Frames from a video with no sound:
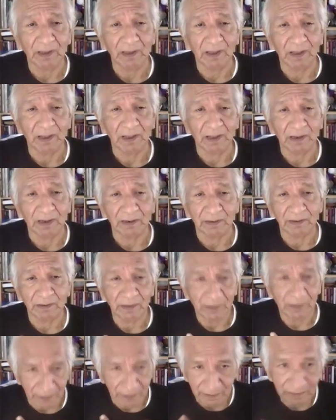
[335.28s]

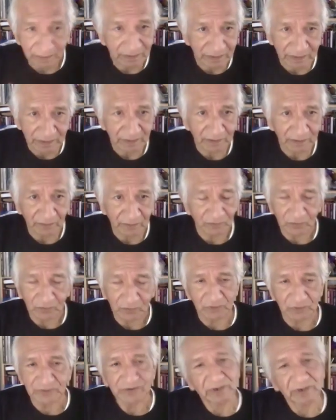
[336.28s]
And of
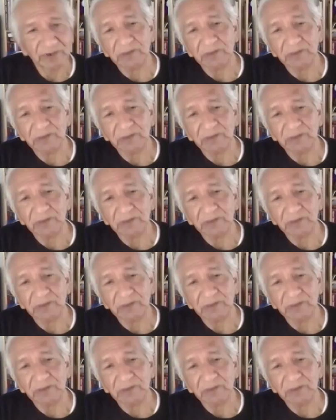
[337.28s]
course,